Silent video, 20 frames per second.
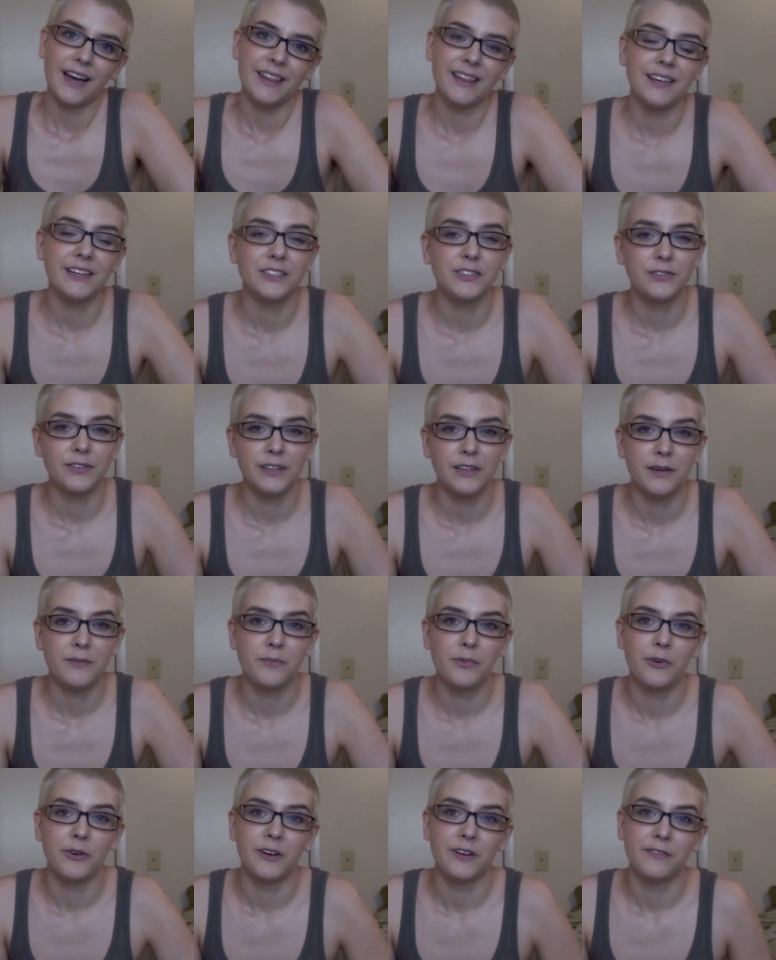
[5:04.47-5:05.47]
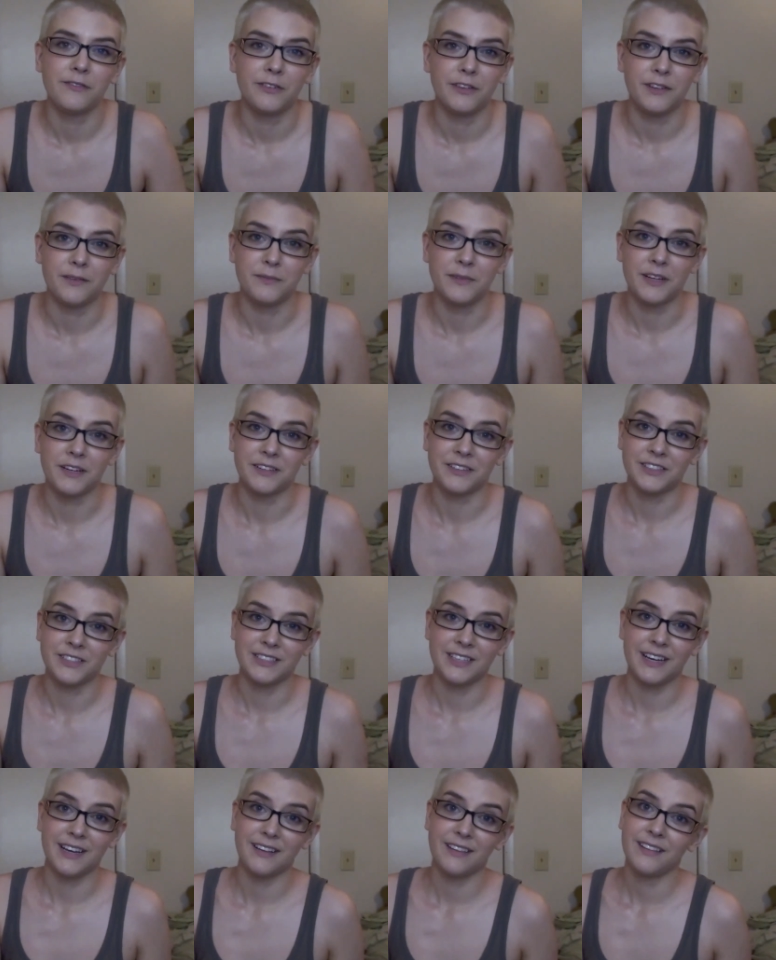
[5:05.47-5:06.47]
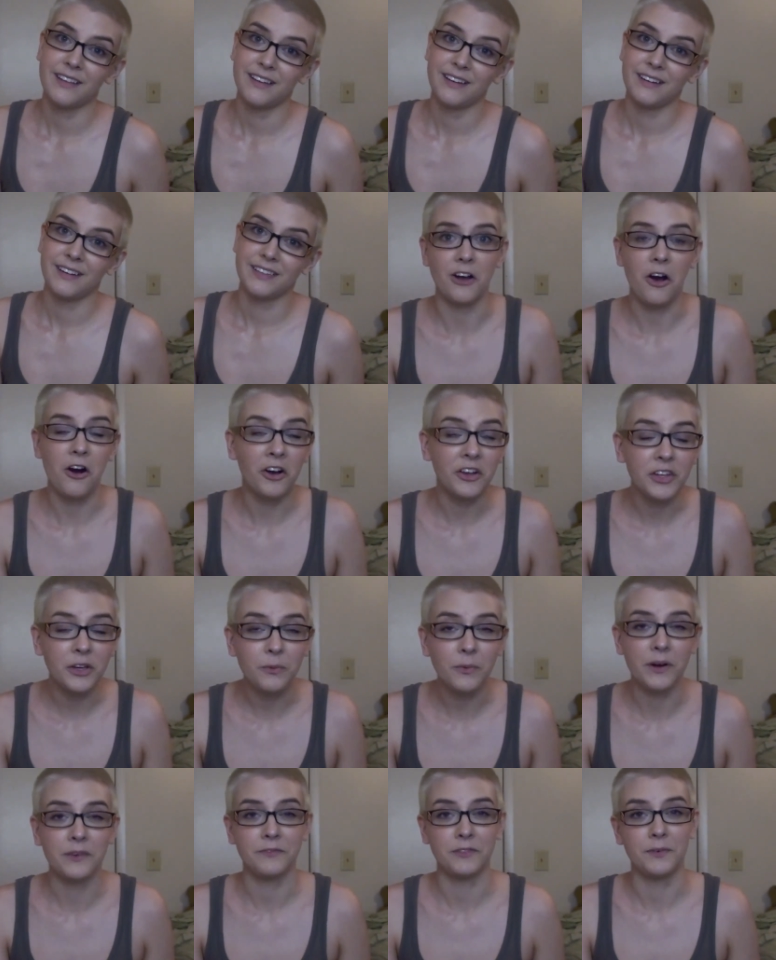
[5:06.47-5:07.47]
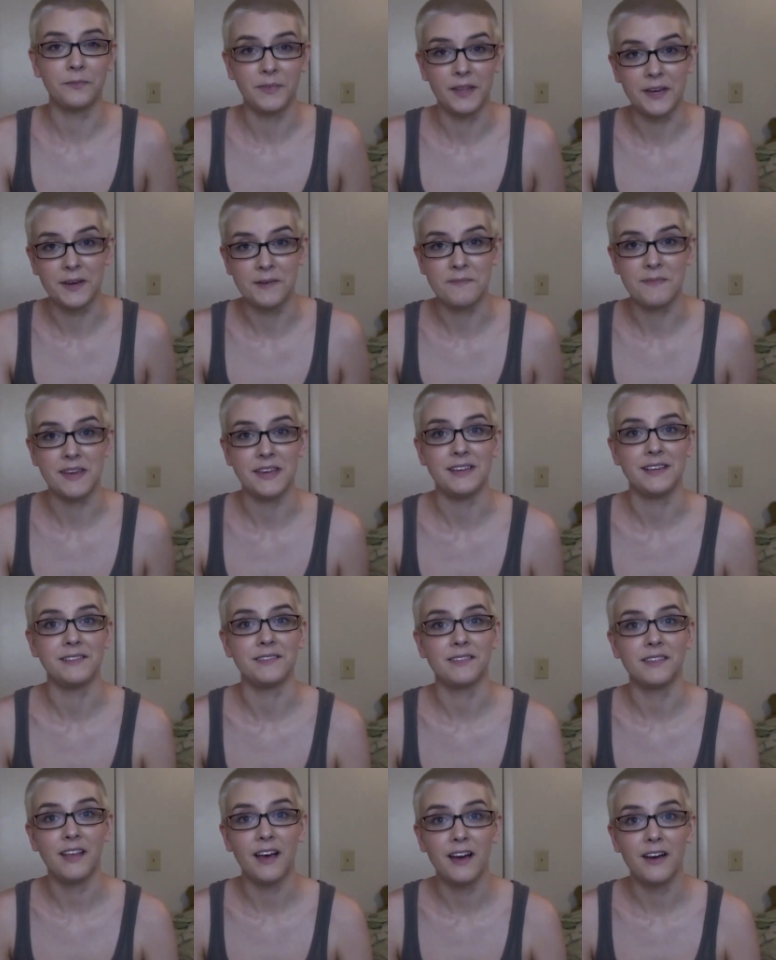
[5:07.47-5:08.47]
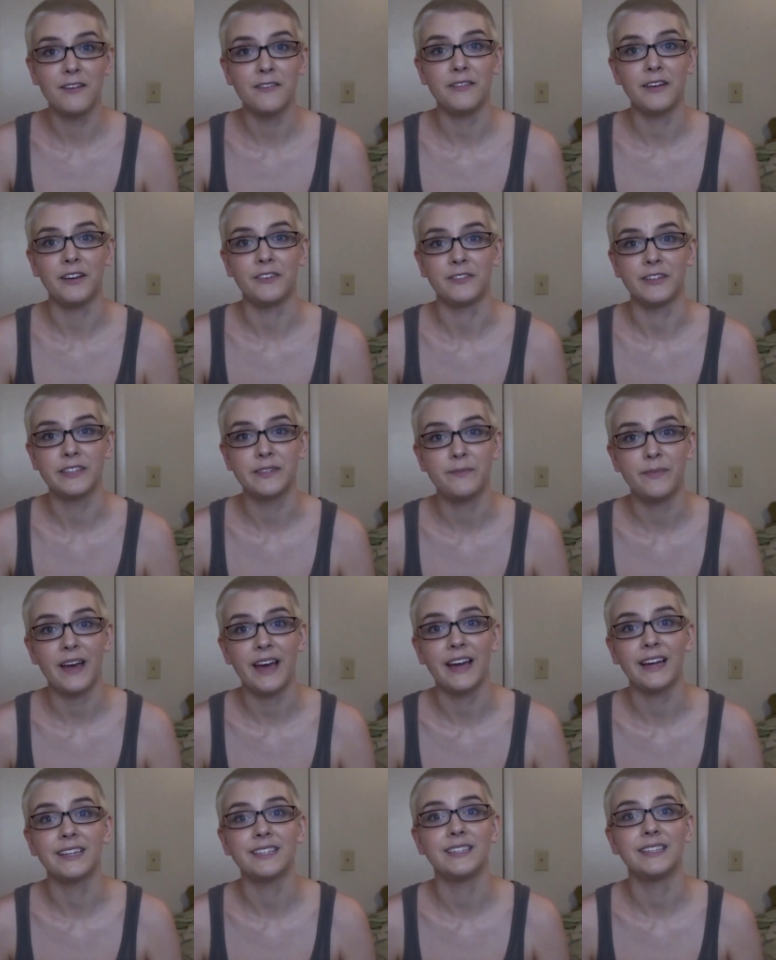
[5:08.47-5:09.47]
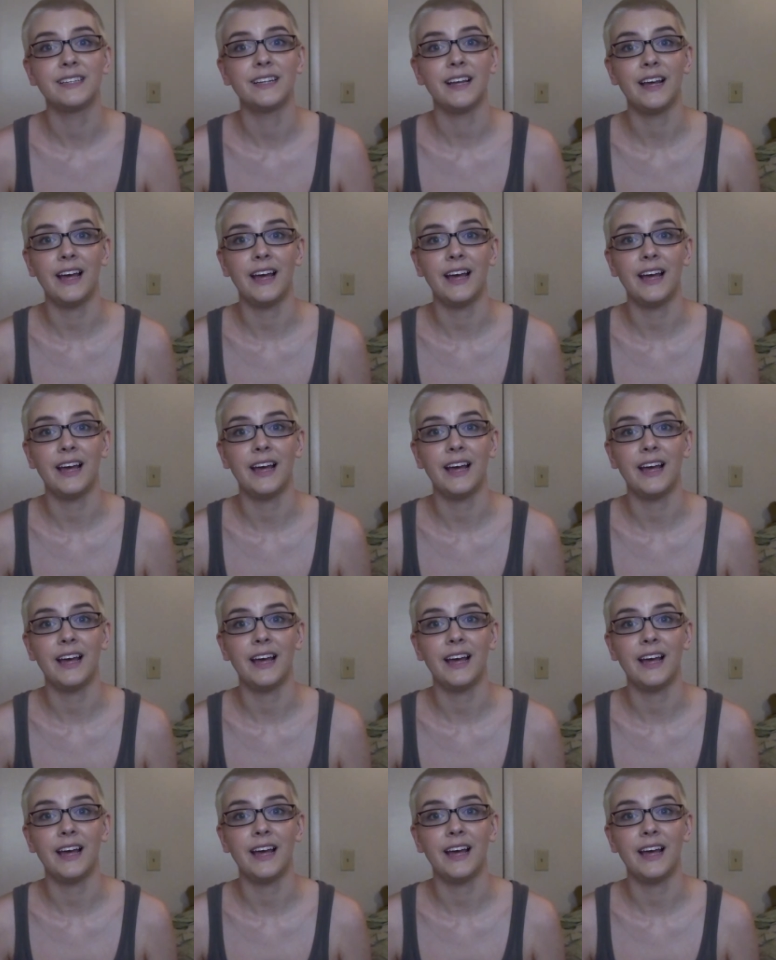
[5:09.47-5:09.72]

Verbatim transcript: I think it's really important for them to understand that all you want from them is love and respect